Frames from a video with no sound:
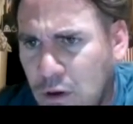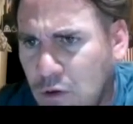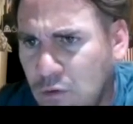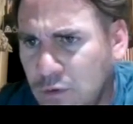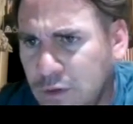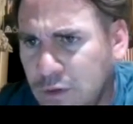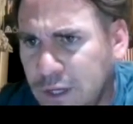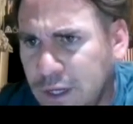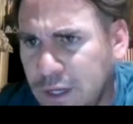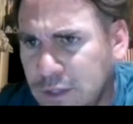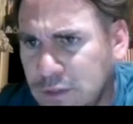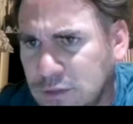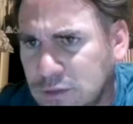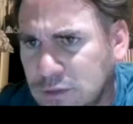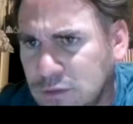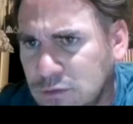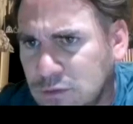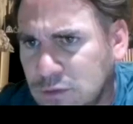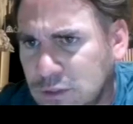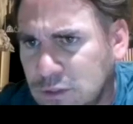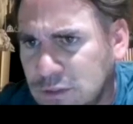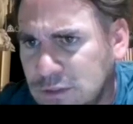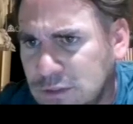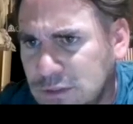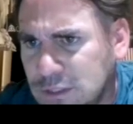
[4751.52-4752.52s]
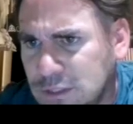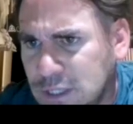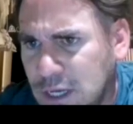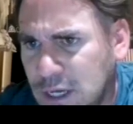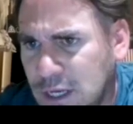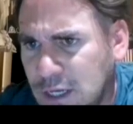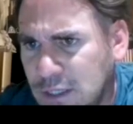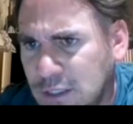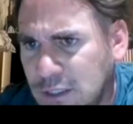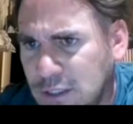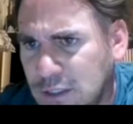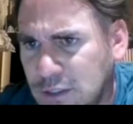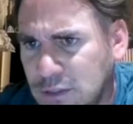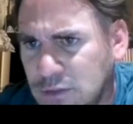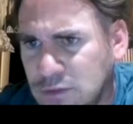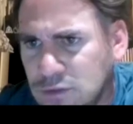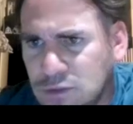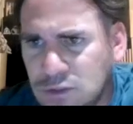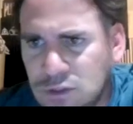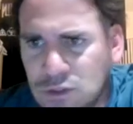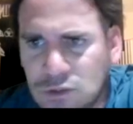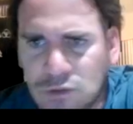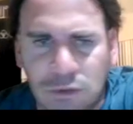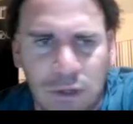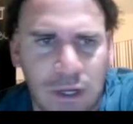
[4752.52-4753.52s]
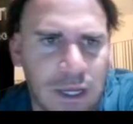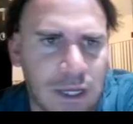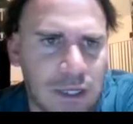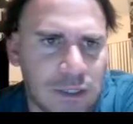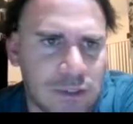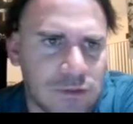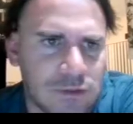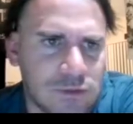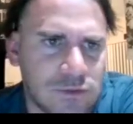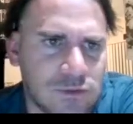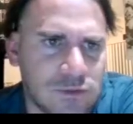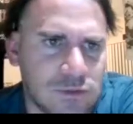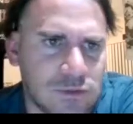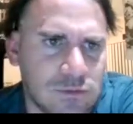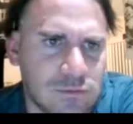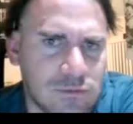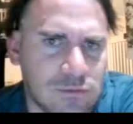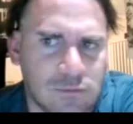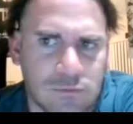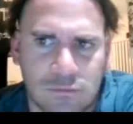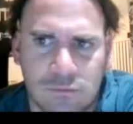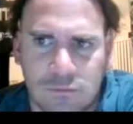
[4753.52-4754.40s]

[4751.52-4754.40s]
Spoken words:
Okay, so this side is 2x.